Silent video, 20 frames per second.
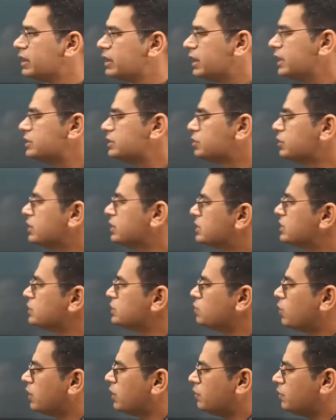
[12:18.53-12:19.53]
Right, so this
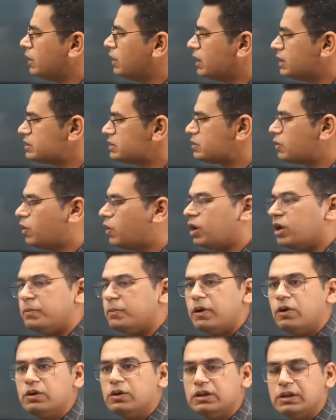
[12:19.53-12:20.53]
is what is all
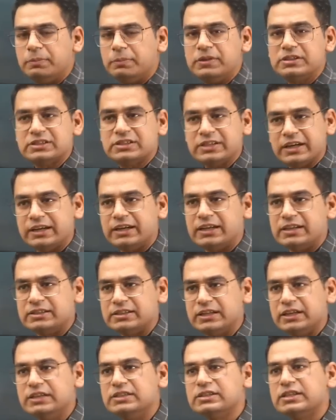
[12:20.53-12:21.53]
about the BITSAT test
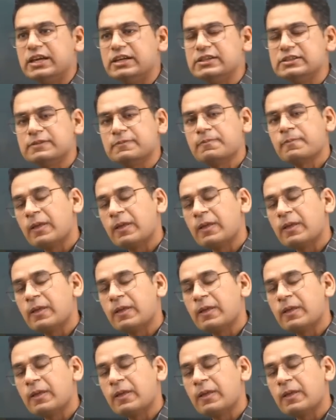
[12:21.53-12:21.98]
series, guys.